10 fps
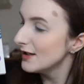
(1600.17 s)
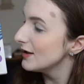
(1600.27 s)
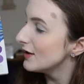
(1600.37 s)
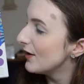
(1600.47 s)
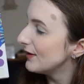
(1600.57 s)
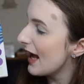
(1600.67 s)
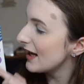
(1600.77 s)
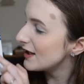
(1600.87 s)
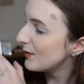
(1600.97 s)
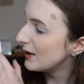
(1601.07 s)
So
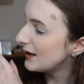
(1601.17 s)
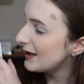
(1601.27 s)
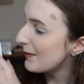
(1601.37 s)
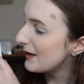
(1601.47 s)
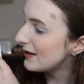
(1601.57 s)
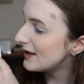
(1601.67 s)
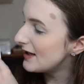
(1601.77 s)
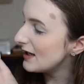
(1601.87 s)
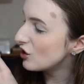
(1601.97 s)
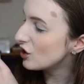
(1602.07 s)
next we're going to dip into
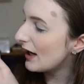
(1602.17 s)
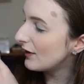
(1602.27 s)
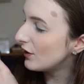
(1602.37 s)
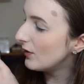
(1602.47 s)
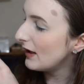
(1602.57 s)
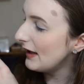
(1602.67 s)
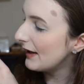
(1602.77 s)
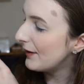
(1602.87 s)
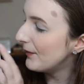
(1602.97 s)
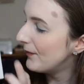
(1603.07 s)
this shadow here.